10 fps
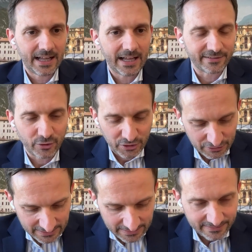And so you
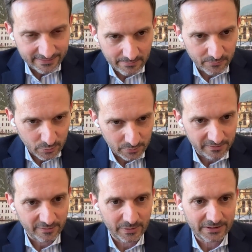need some
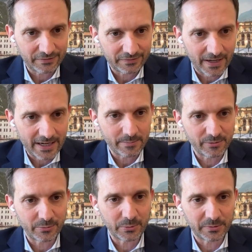rules,
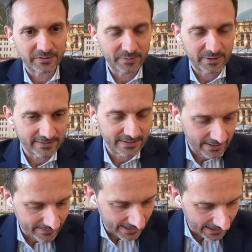quantifiable rules, where you
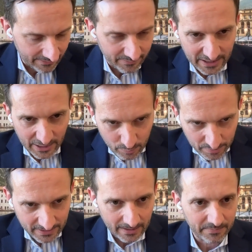say, okay, we
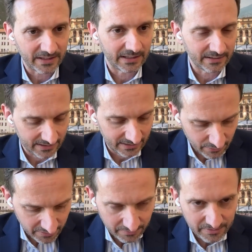open up the
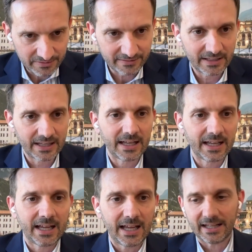universe,
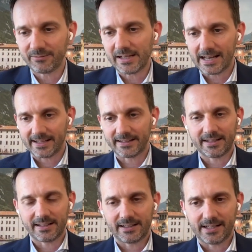and we lay
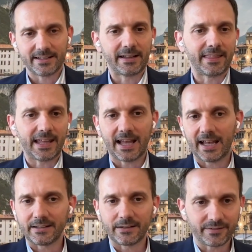it in the hand